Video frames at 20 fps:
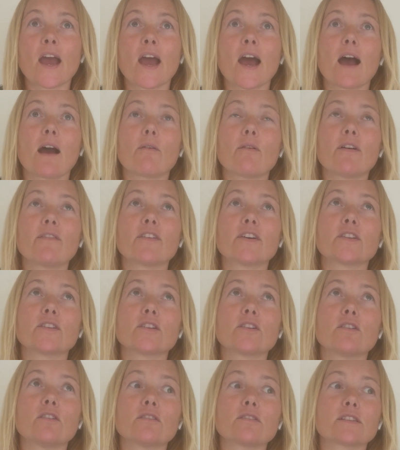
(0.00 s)
However, the
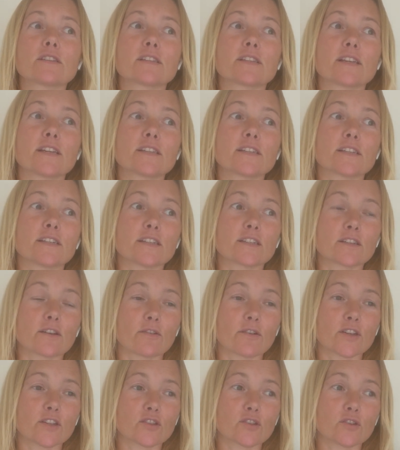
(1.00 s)
narcissist is
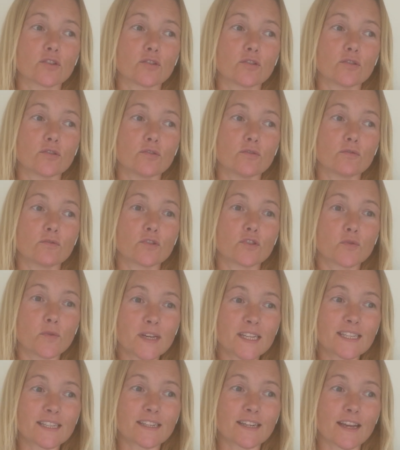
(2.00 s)
going to
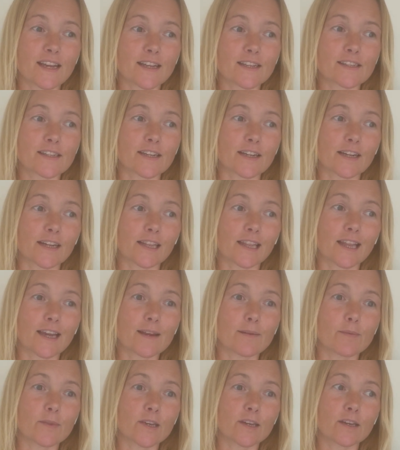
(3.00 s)
twist it and
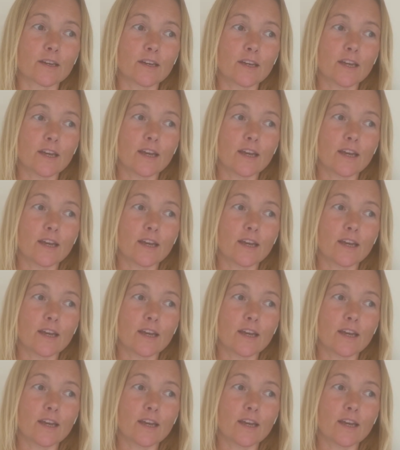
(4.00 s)
claim that